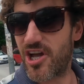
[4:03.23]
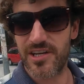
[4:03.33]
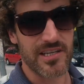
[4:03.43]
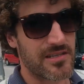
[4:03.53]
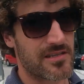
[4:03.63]

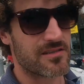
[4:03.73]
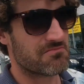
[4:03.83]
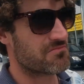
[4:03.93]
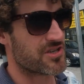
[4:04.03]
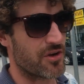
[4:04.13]
journeys
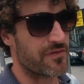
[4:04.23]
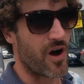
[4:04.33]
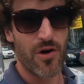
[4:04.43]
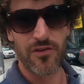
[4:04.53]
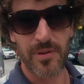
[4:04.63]
so
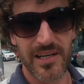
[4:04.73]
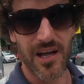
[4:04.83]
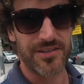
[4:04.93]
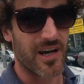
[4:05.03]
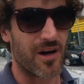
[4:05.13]
far have been
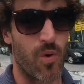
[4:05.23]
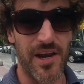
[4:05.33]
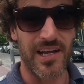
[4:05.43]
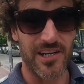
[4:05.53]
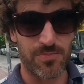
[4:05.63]
under
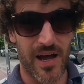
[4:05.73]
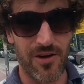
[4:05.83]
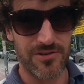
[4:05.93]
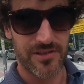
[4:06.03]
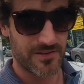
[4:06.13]
£1 English.
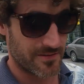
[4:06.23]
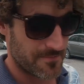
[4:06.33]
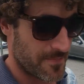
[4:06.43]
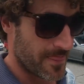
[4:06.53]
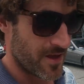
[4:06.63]

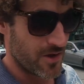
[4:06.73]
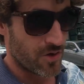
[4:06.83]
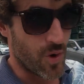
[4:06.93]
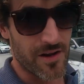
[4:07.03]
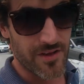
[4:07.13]

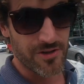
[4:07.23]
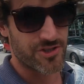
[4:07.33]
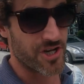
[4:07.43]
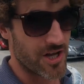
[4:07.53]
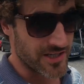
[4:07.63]
One of
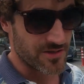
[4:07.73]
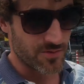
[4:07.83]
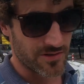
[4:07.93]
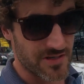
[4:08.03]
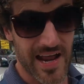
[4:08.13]
those
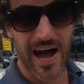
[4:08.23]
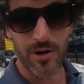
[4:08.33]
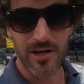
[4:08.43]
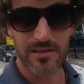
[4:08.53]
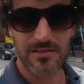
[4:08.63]
journeys was an
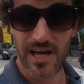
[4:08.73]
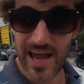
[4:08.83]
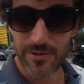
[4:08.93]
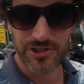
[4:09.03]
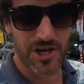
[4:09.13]
hour
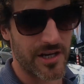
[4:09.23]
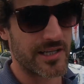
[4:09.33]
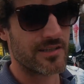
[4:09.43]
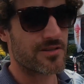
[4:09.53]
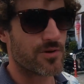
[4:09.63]

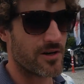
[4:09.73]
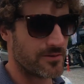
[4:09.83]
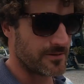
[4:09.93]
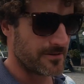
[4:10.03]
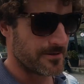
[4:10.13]
journey as well.